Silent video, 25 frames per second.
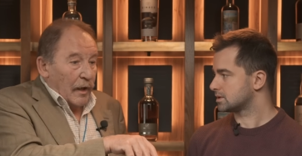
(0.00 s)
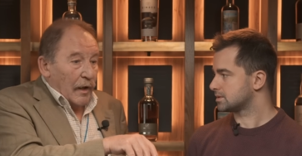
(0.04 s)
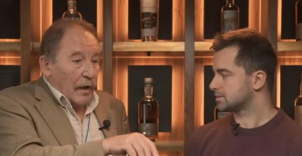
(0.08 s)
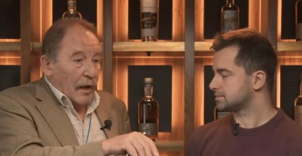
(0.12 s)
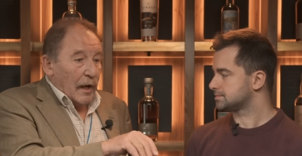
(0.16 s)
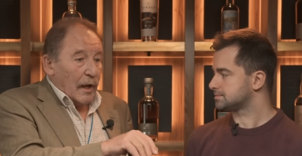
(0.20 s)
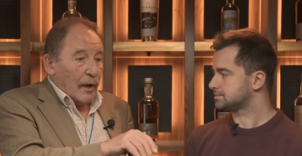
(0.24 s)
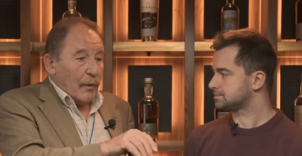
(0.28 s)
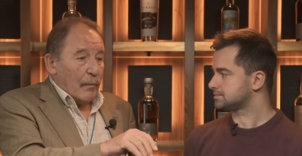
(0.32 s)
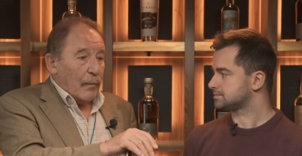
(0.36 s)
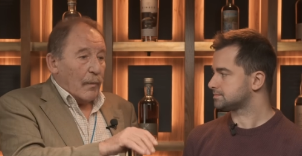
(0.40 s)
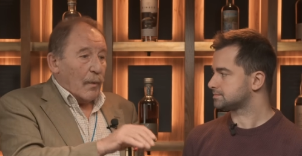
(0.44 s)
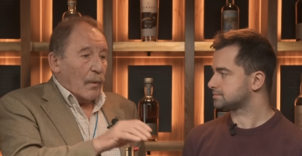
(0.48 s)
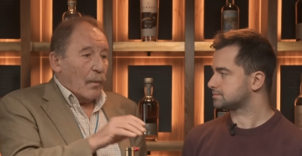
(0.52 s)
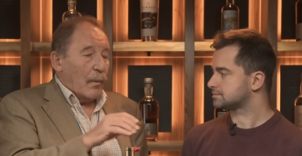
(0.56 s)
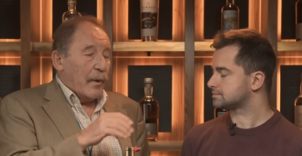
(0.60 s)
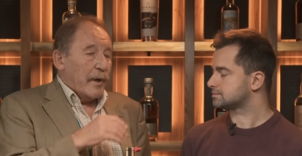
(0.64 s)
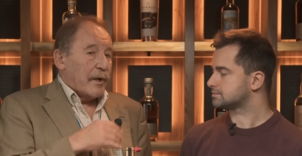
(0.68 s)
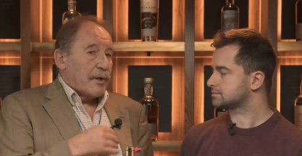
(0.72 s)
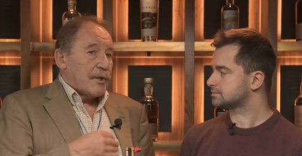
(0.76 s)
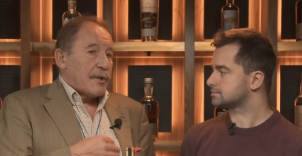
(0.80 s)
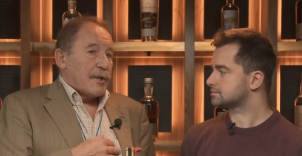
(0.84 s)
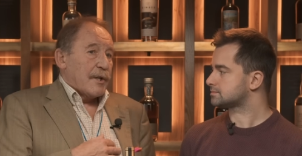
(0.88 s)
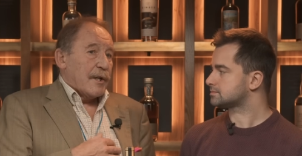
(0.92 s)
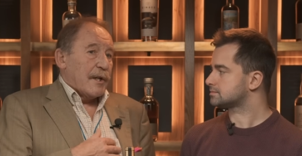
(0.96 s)
Speaker 1: Um,
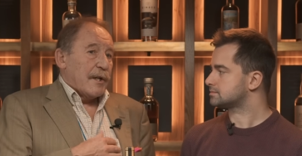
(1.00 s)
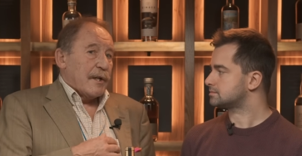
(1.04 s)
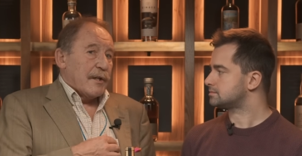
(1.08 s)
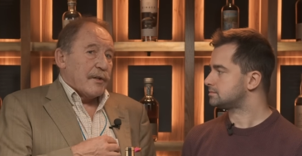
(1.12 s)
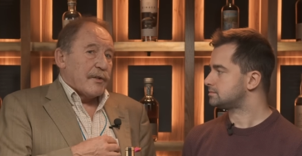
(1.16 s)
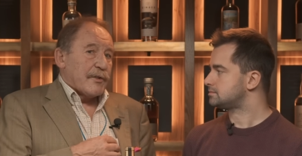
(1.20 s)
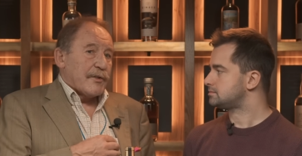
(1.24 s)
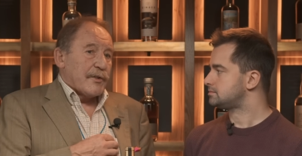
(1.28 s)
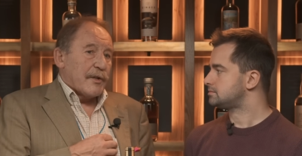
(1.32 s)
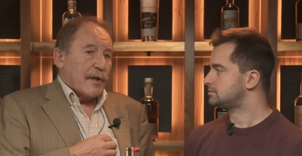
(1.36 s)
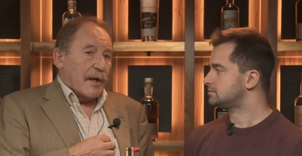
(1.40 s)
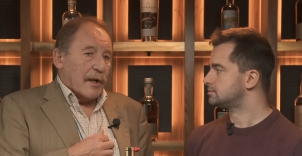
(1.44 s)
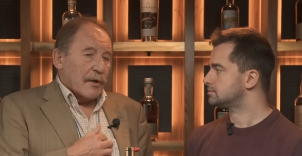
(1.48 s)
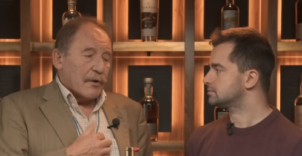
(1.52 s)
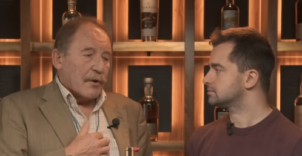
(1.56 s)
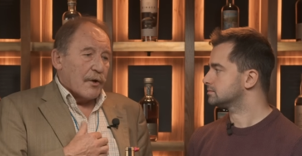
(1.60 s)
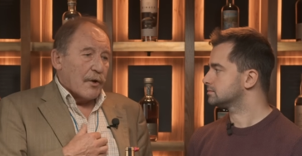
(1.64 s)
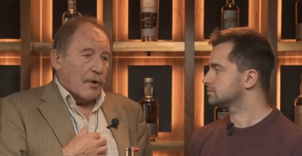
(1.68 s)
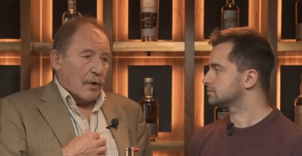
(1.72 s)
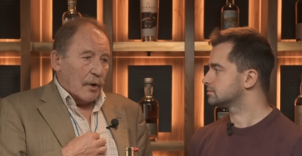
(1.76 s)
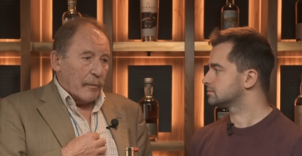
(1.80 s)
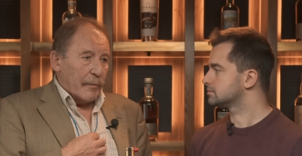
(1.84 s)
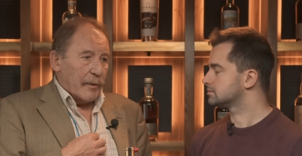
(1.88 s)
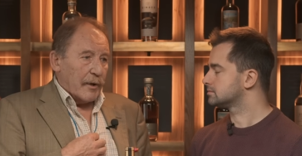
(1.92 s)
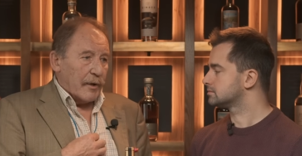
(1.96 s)
which is
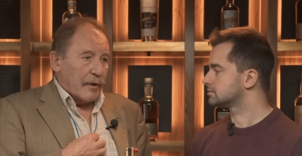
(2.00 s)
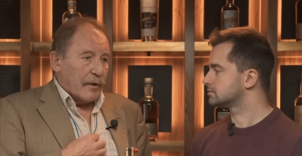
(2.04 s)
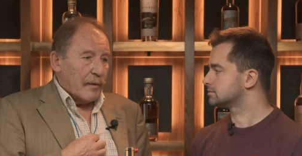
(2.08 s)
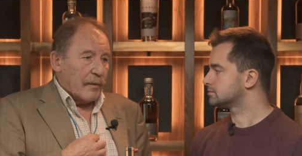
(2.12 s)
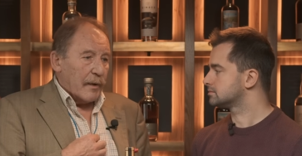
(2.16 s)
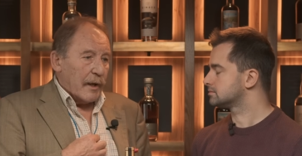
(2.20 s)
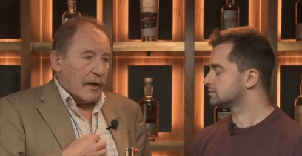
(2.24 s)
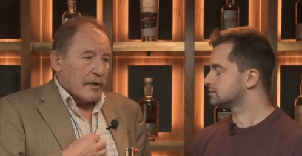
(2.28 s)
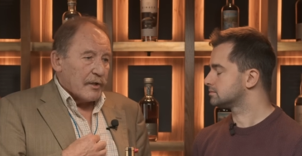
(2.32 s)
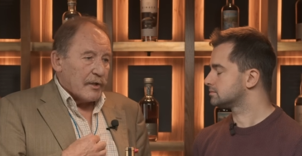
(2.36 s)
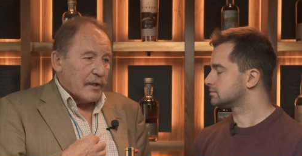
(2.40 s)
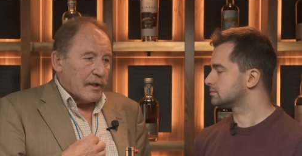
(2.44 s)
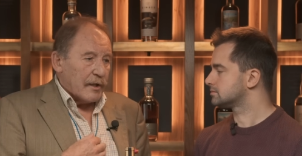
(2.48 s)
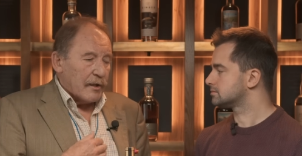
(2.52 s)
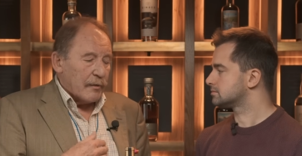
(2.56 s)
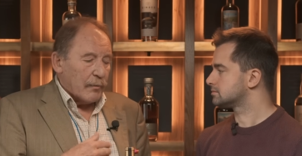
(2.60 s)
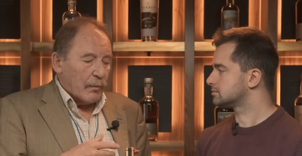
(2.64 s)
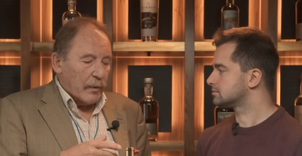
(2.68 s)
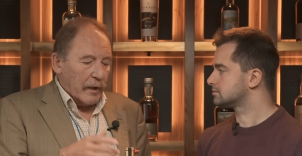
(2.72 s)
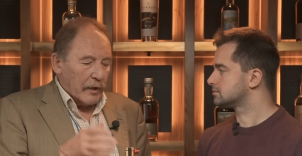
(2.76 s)
uncommon, actually.